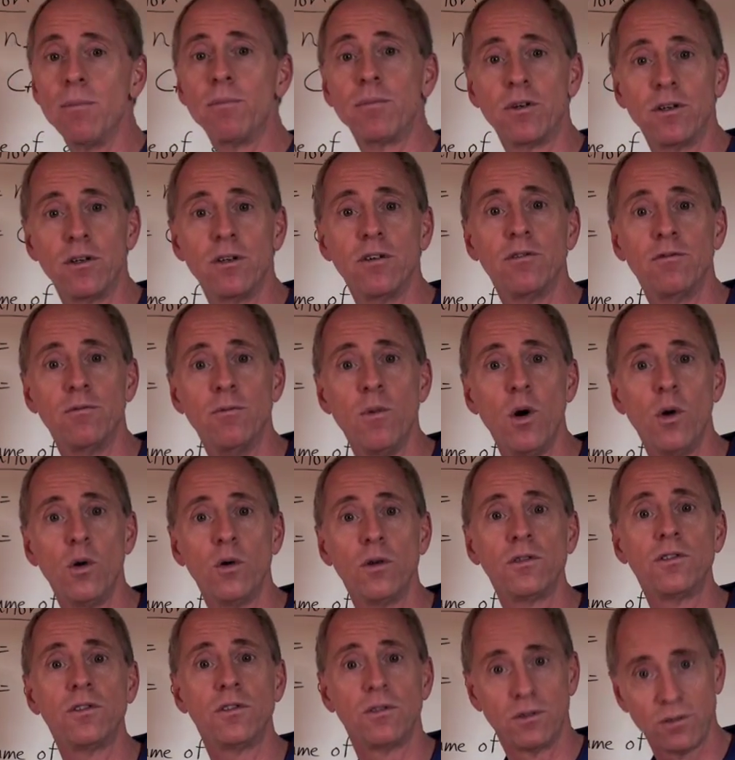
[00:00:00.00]
number of
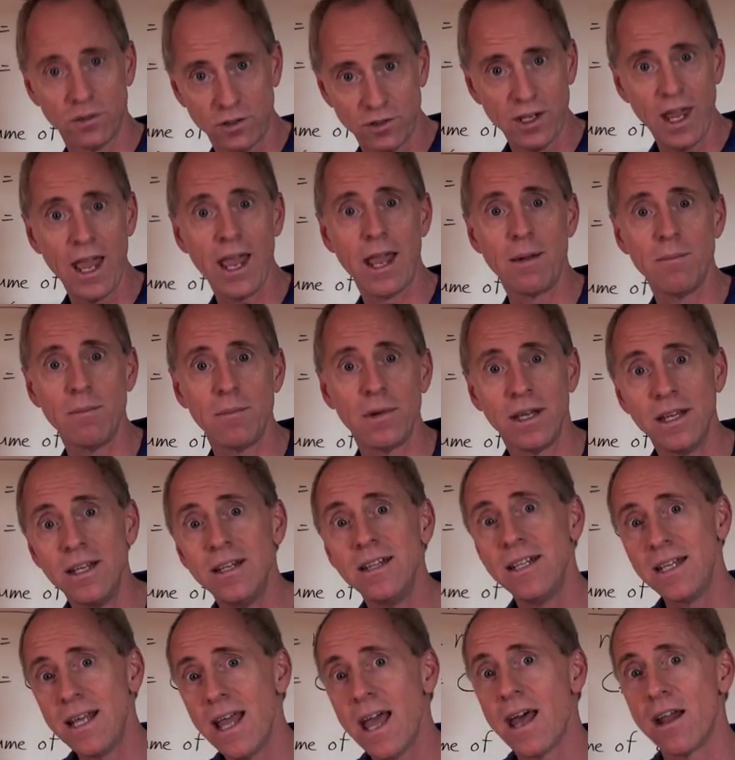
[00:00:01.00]
moles the same
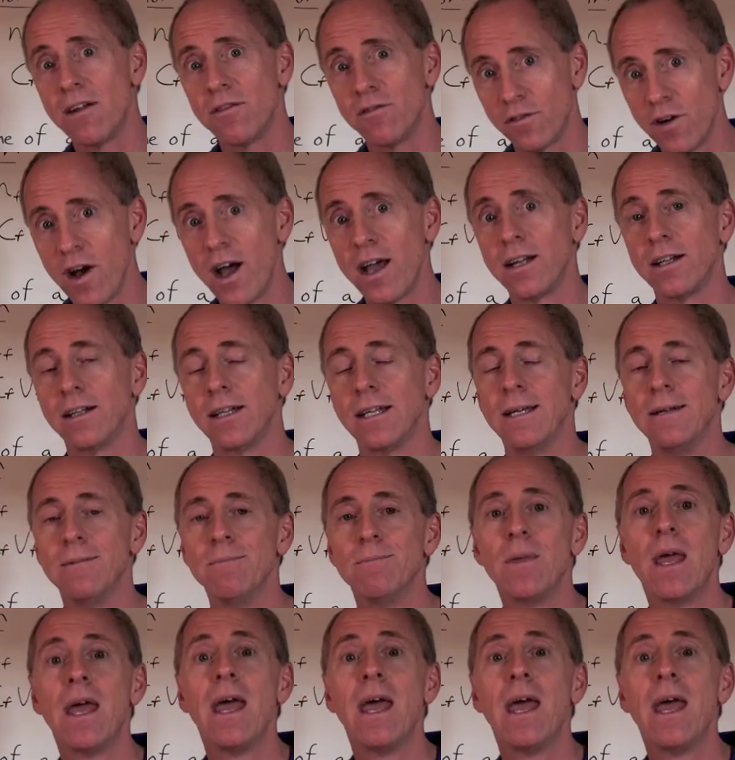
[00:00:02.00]
in the end, finally.